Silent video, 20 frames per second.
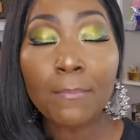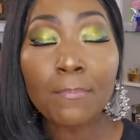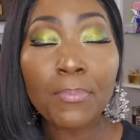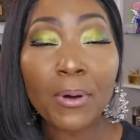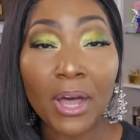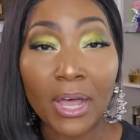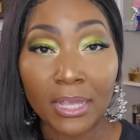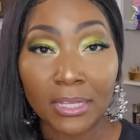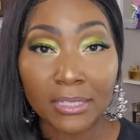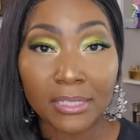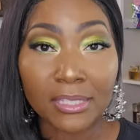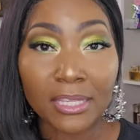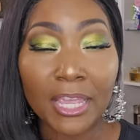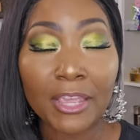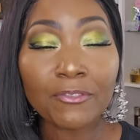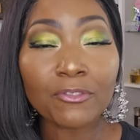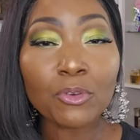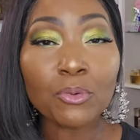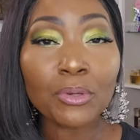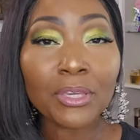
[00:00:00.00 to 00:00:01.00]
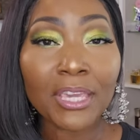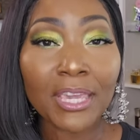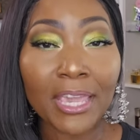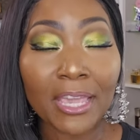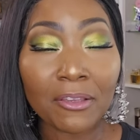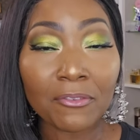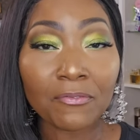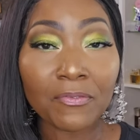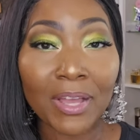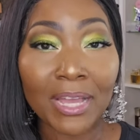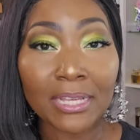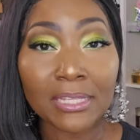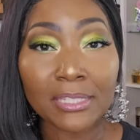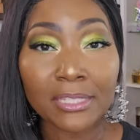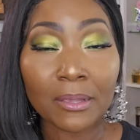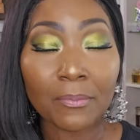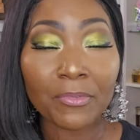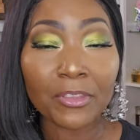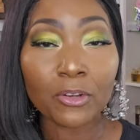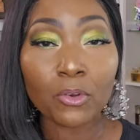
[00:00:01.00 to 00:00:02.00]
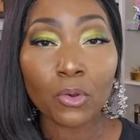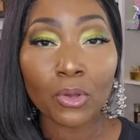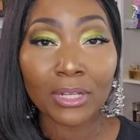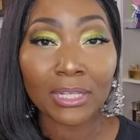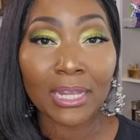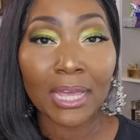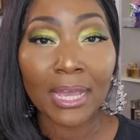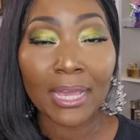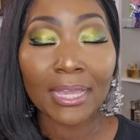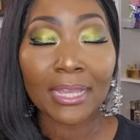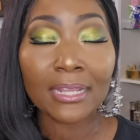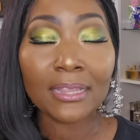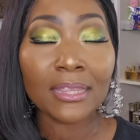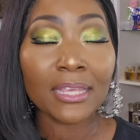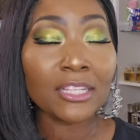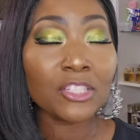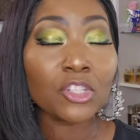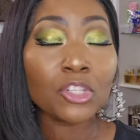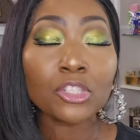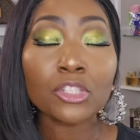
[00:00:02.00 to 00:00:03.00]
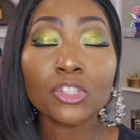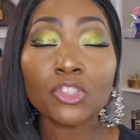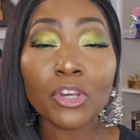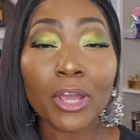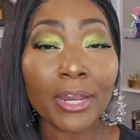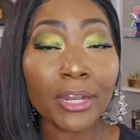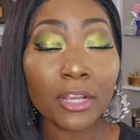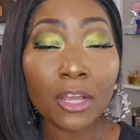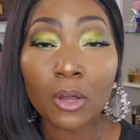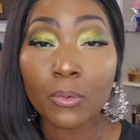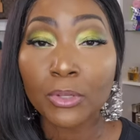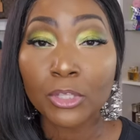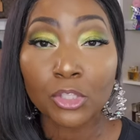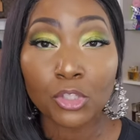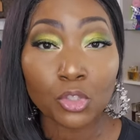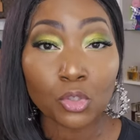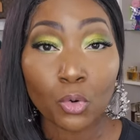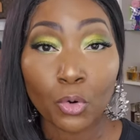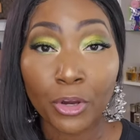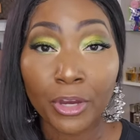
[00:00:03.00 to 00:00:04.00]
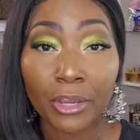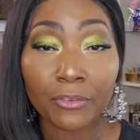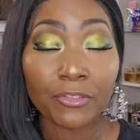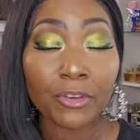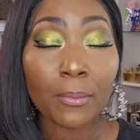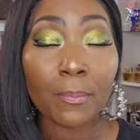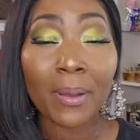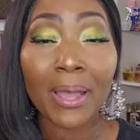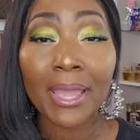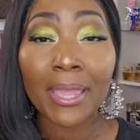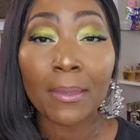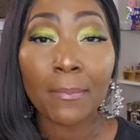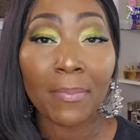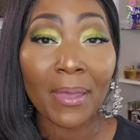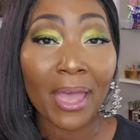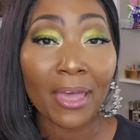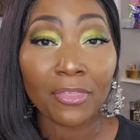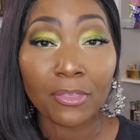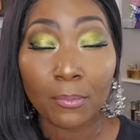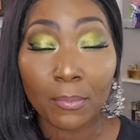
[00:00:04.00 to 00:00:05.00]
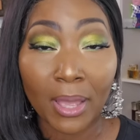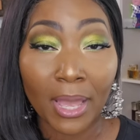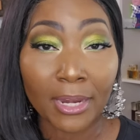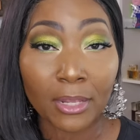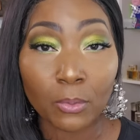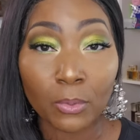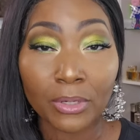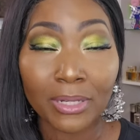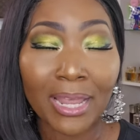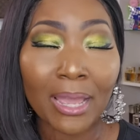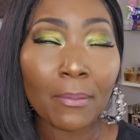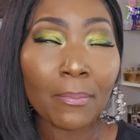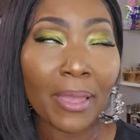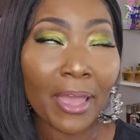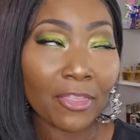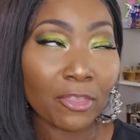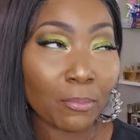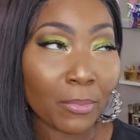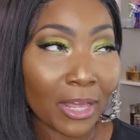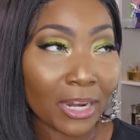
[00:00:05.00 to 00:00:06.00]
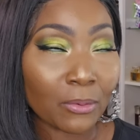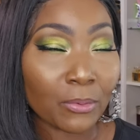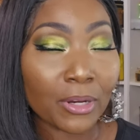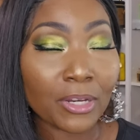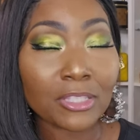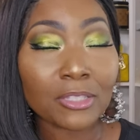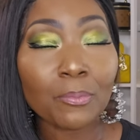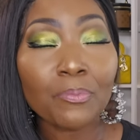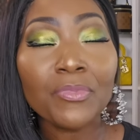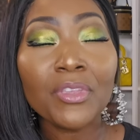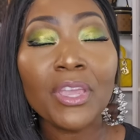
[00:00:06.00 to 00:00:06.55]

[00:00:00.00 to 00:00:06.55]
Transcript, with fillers: But if you can't find something online, then just try to go in store if you're by a Bath and Body, not Bath and Body Works.